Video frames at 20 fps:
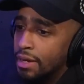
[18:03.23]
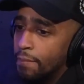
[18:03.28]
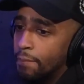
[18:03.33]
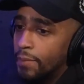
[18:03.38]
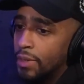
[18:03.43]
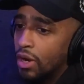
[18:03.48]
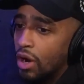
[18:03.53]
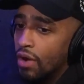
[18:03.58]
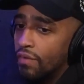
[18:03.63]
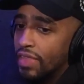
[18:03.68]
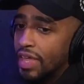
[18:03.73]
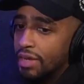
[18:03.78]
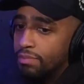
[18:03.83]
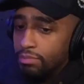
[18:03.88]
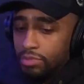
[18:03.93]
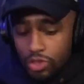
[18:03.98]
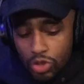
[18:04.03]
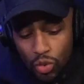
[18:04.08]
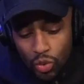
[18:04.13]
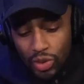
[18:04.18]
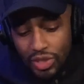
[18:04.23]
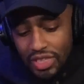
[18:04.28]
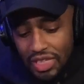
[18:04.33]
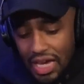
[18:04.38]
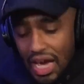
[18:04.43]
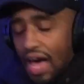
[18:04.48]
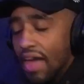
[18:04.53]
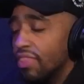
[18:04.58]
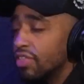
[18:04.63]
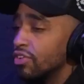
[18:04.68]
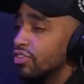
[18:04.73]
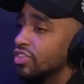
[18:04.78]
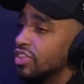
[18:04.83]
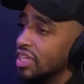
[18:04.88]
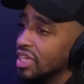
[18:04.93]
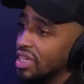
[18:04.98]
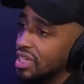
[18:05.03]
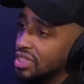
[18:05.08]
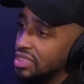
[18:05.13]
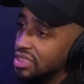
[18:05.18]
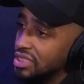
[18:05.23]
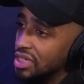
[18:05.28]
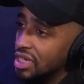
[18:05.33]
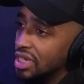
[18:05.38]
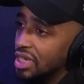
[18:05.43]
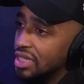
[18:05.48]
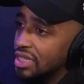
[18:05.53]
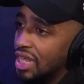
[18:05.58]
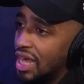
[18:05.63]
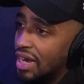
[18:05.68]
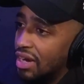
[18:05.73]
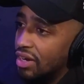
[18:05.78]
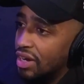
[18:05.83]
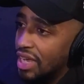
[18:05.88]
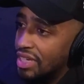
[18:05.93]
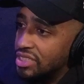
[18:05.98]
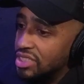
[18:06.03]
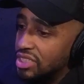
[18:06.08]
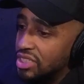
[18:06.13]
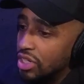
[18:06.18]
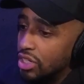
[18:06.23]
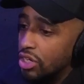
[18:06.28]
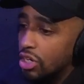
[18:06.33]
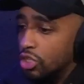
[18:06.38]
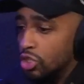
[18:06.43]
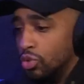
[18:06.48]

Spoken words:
but are they doing the other things that are necessary?